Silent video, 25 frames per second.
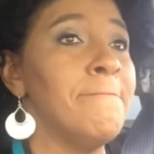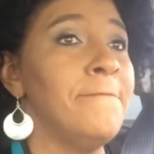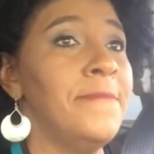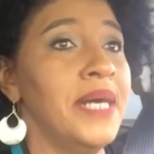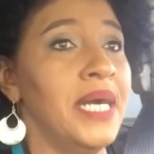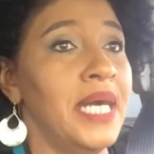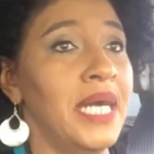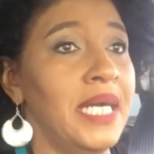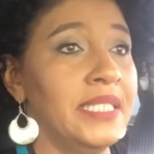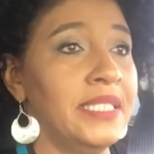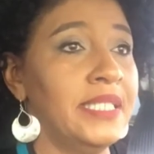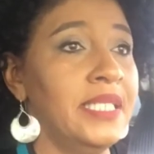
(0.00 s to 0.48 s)

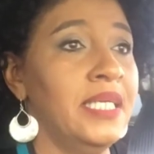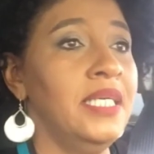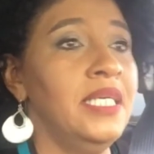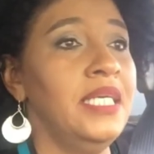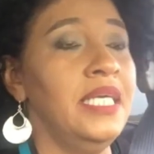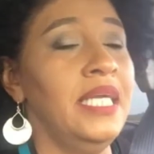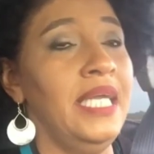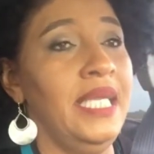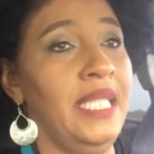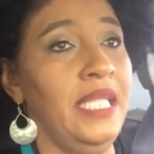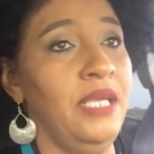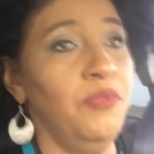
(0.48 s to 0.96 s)

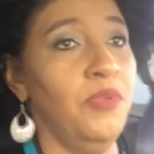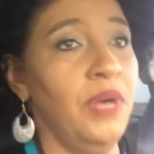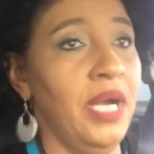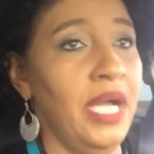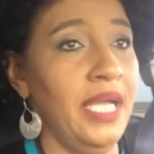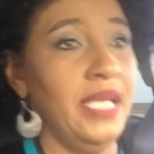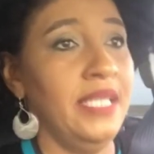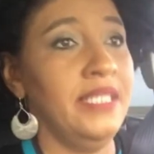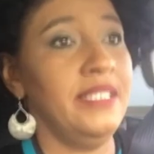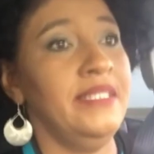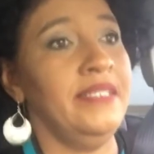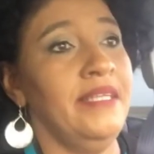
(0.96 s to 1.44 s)
but
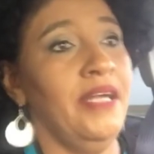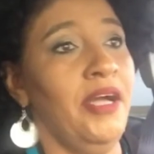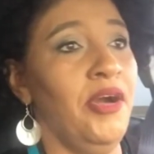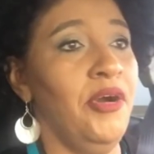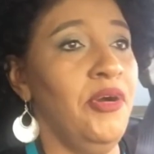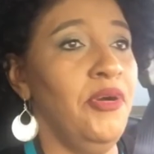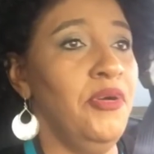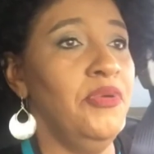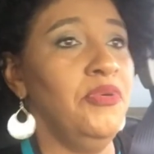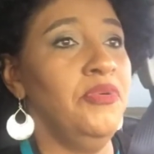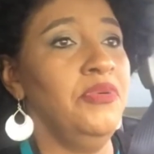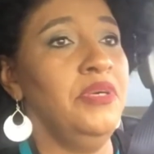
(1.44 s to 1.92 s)
anyway,
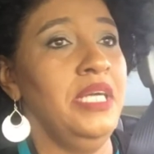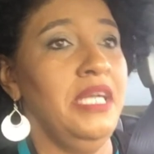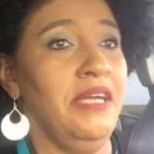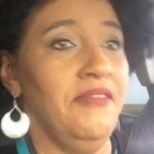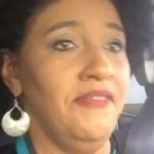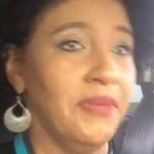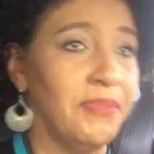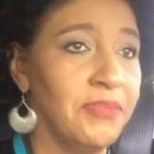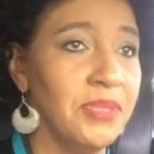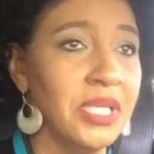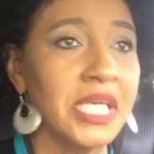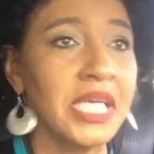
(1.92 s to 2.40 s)
so
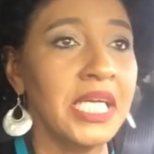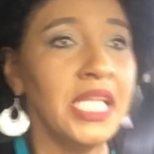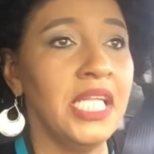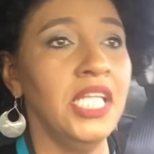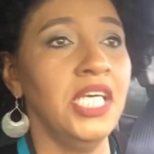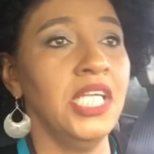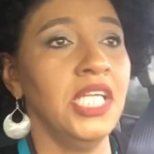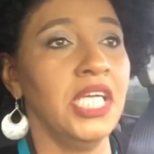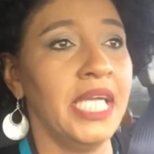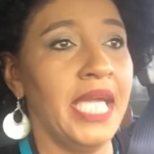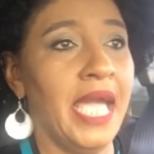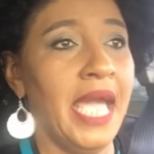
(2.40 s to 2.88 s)
if I'm looking a
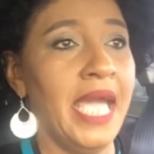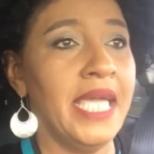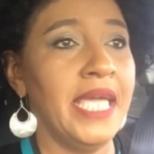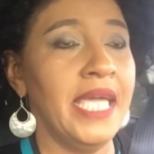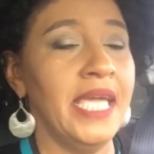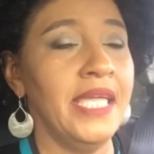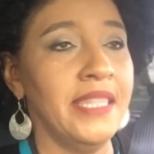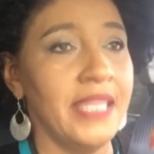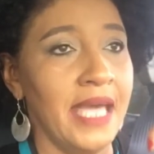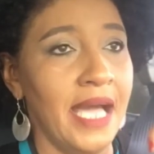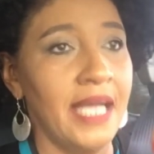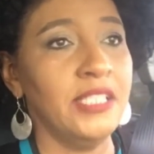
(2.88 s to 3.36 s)
little
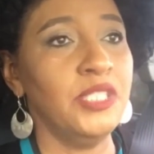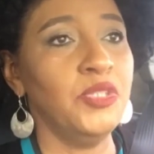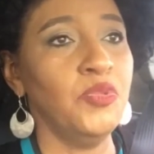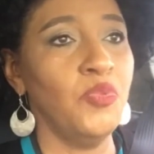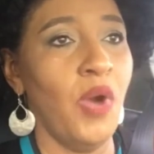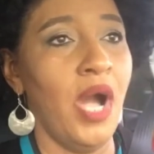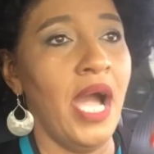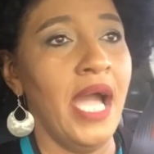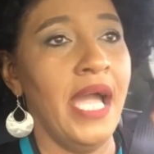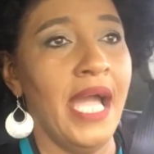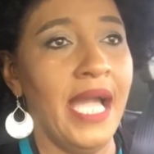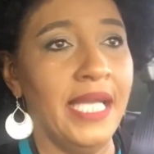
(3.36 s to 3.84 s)
cakey, that's
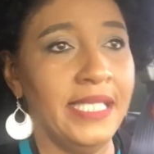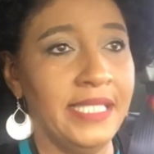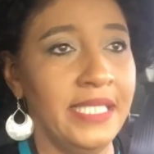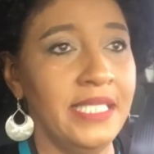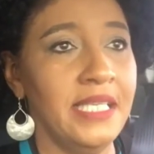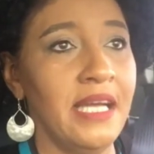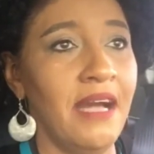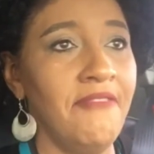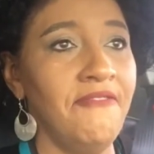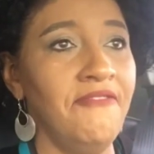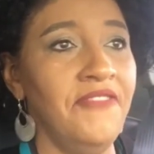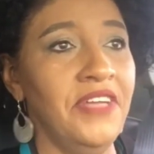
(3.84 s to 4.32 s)
why I did
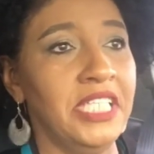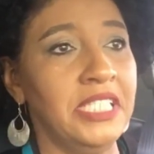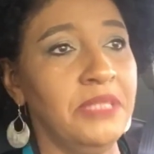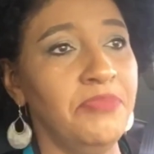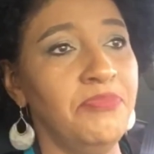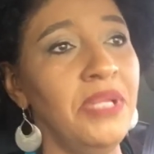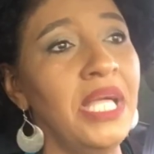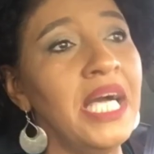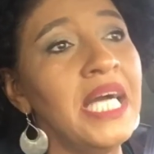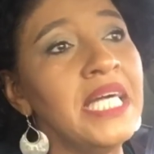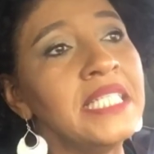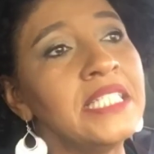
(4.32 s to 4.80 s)
not fix
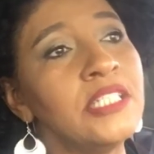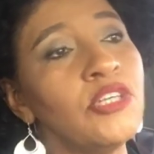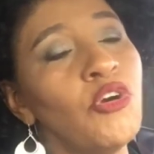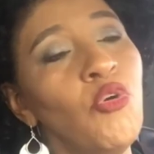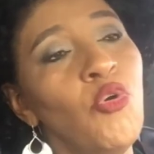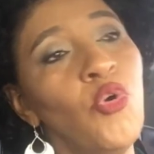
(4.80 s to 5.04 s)
plus